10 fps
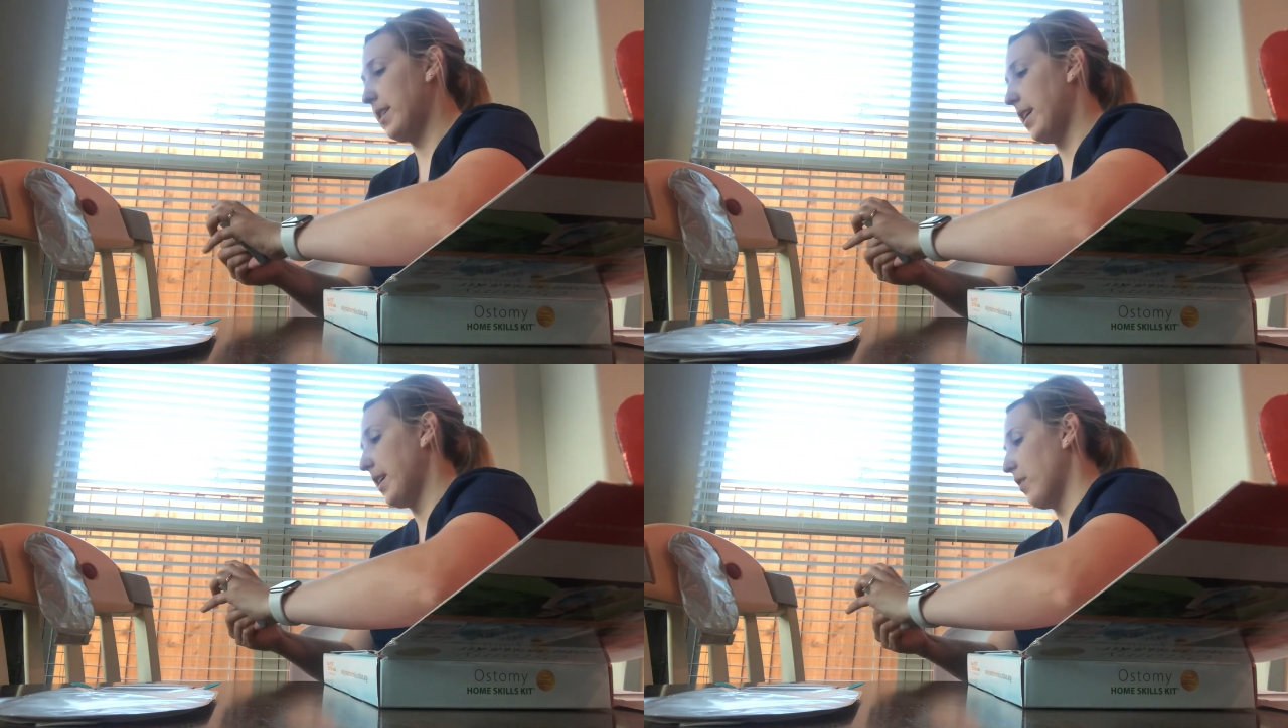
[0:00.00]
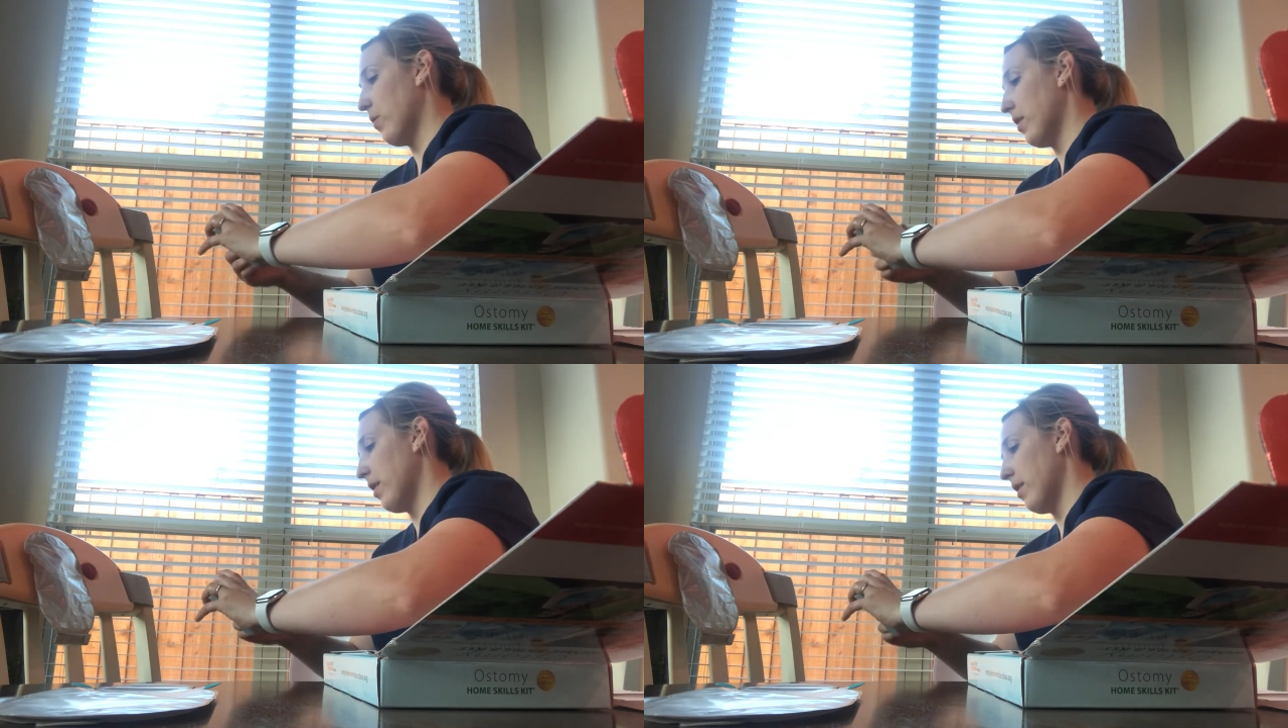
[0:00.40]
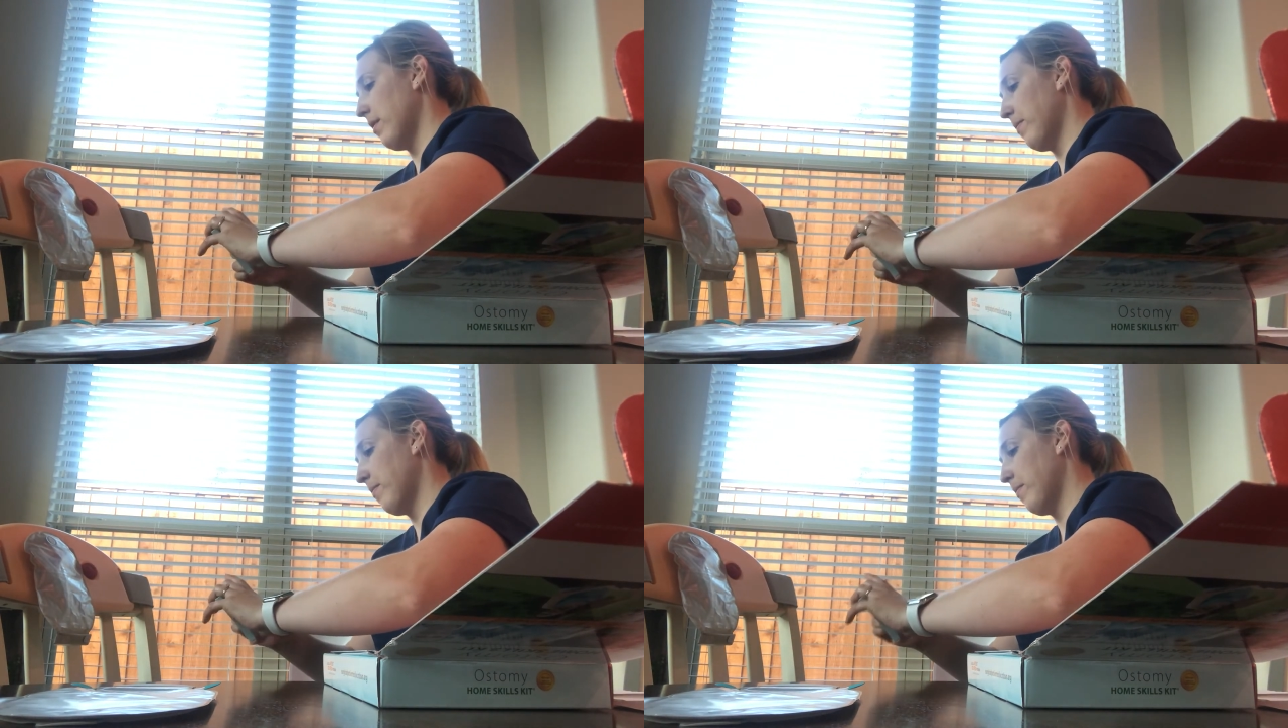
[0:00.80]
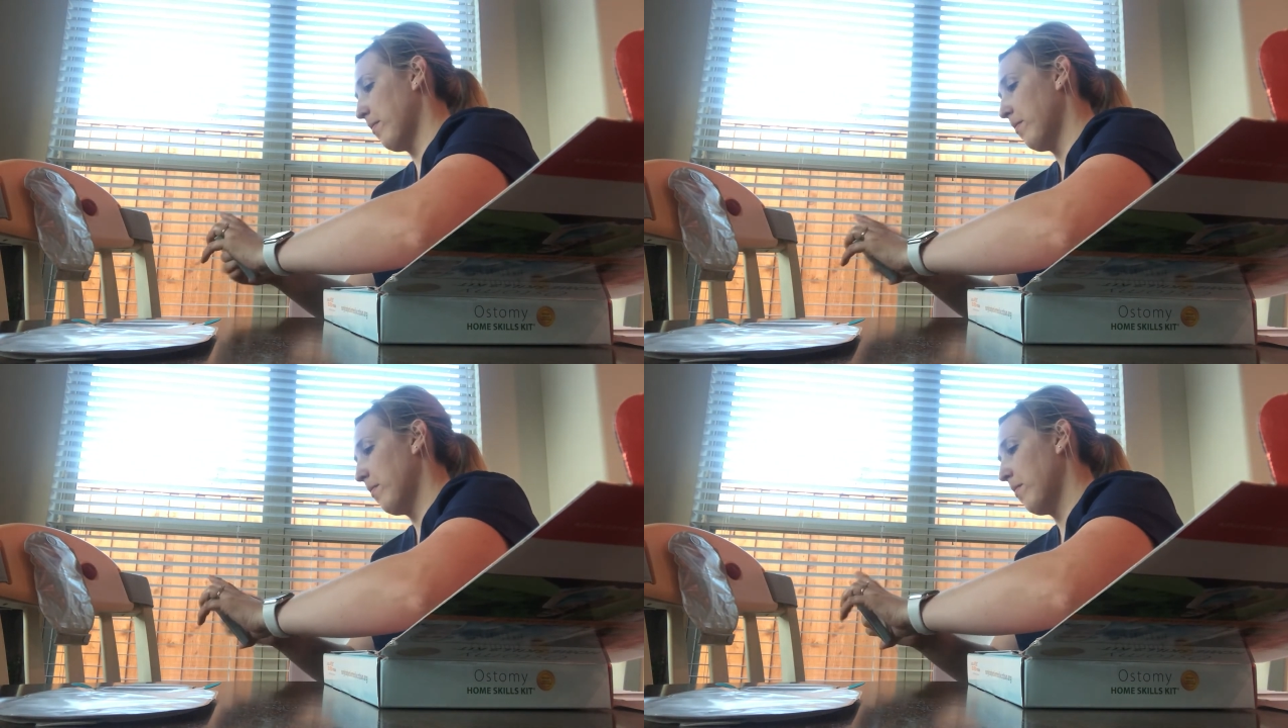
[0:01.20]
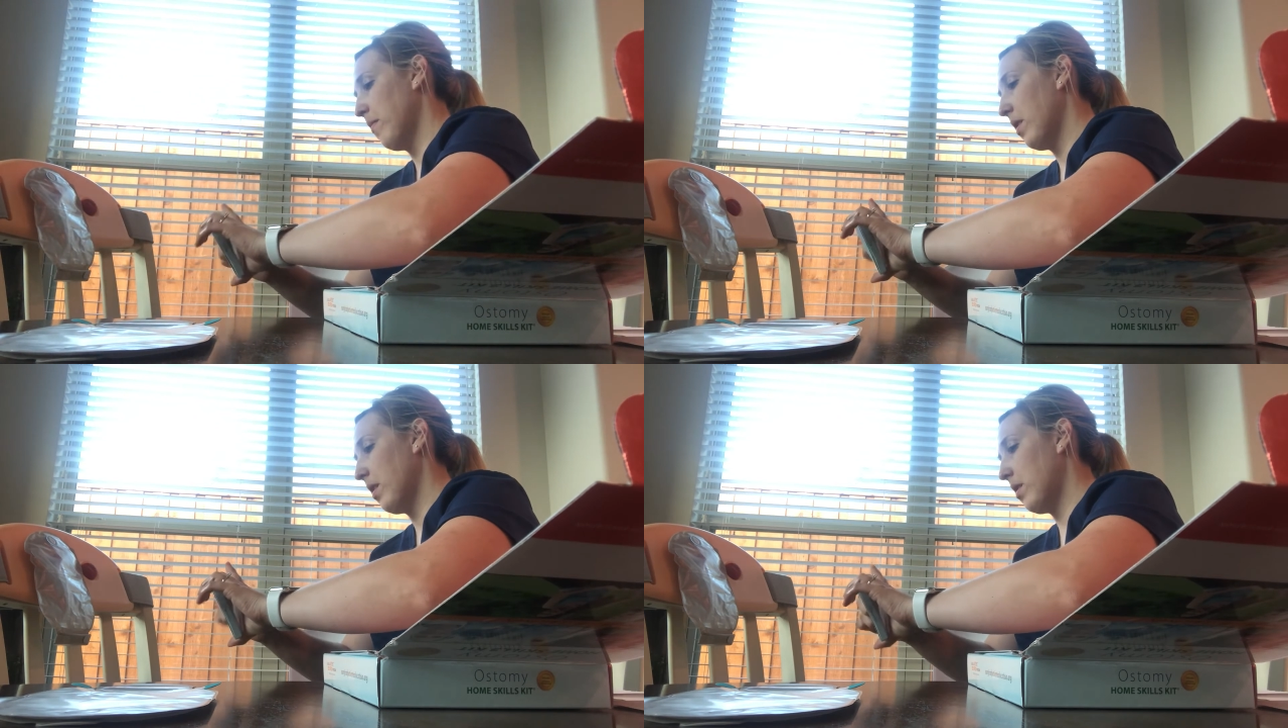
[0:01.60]
take your
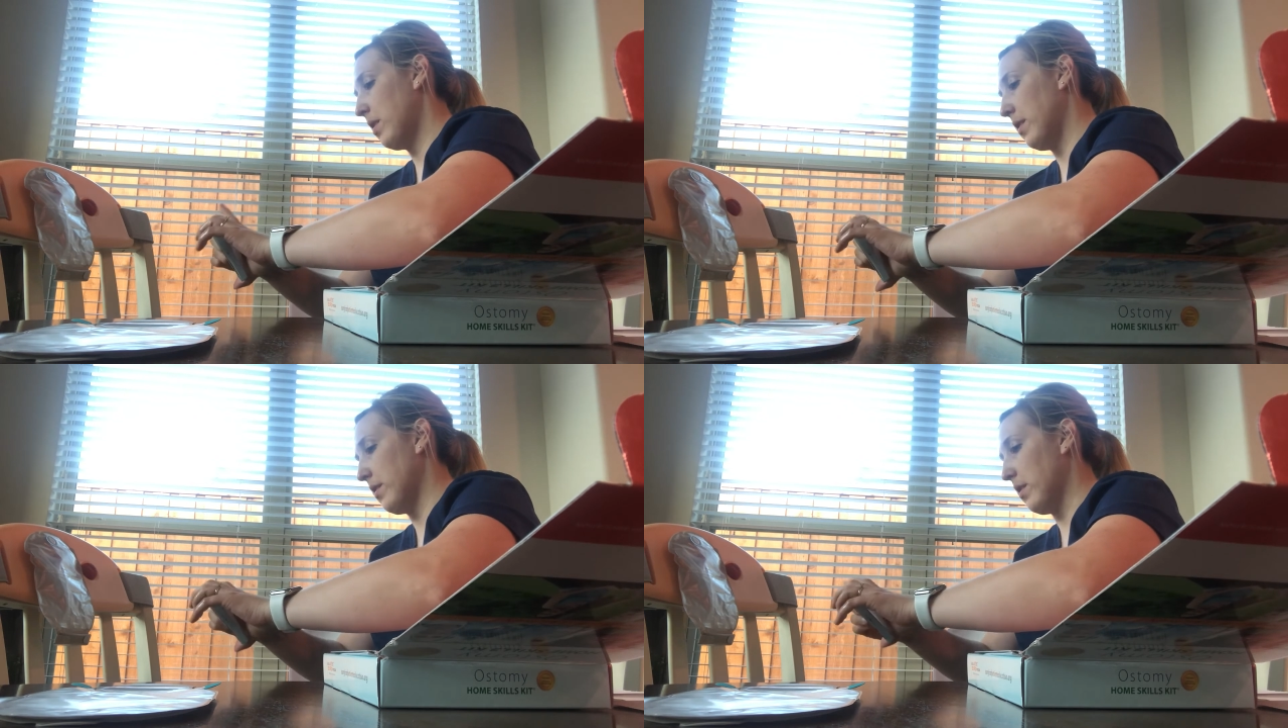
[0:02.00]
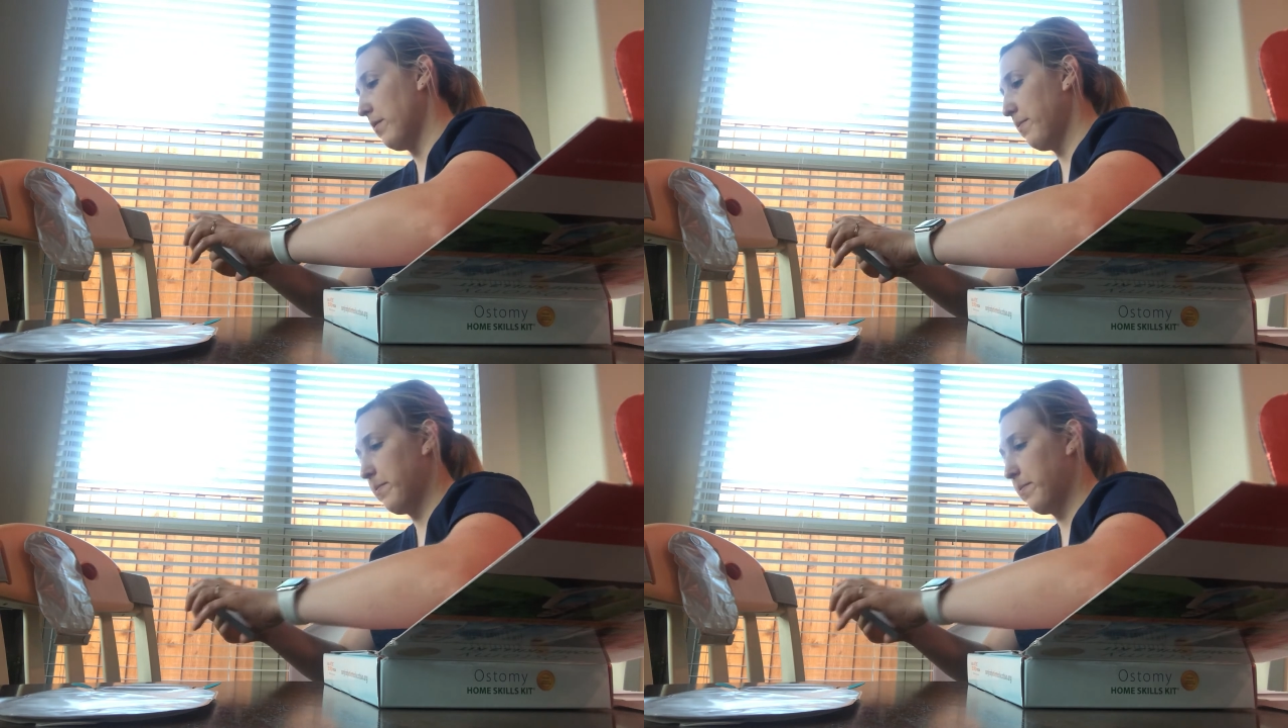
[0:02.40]
cleanser,